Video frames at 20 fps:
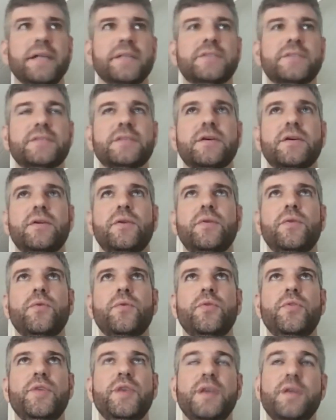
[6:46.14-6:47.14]
So
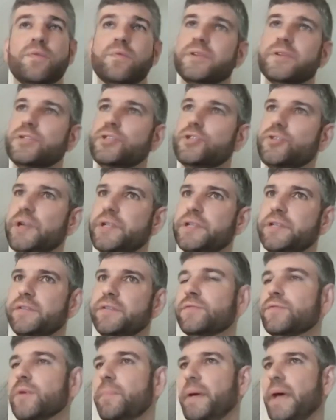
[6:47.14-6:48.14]
the
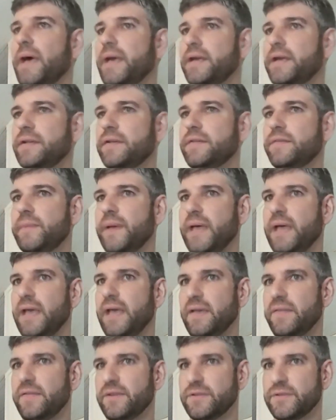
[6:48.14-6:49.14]
restrictive repetitive
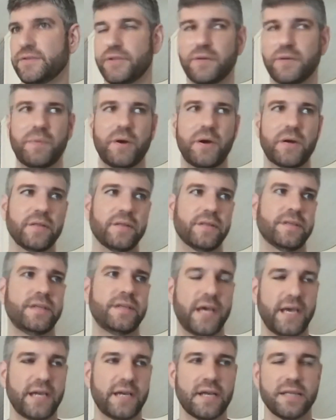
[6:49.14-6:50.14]
behaviors that are part of the
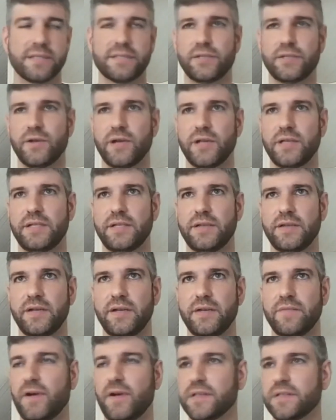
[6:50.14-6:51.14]
diagnostic
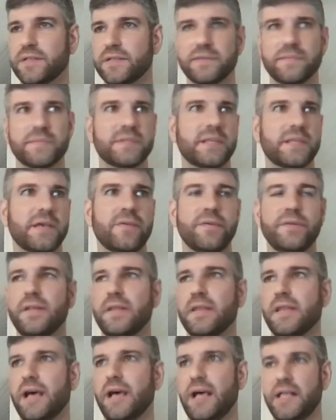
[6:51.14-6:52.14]
criteria of autism sound a
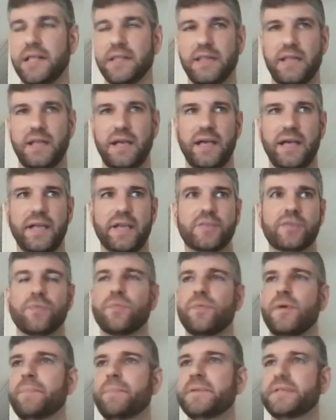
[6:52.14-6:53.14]
lot like the
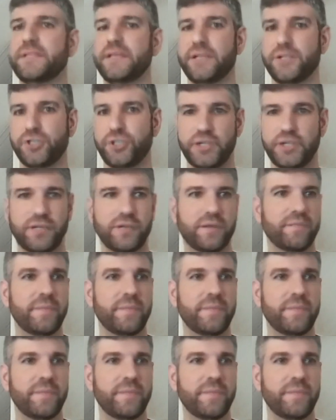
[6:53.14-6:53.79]
repetition